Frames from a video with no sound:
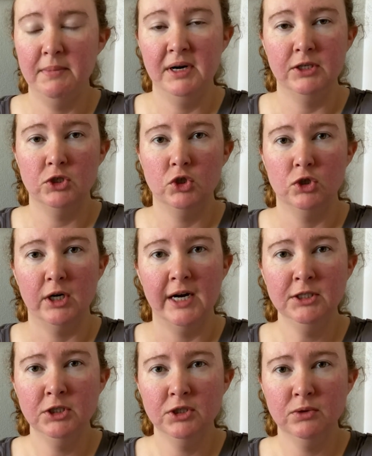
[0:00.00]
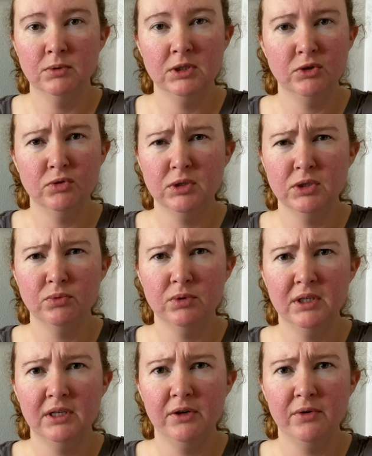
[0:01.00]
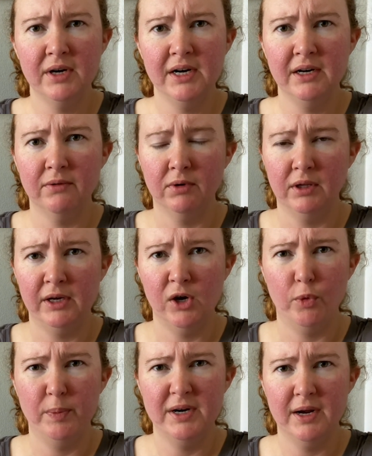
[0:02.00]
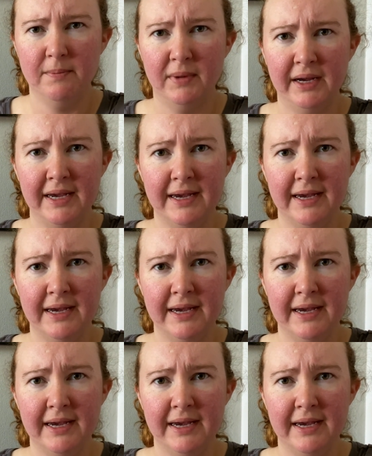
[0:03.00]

10 minute stretch, which was really great. It really opened up my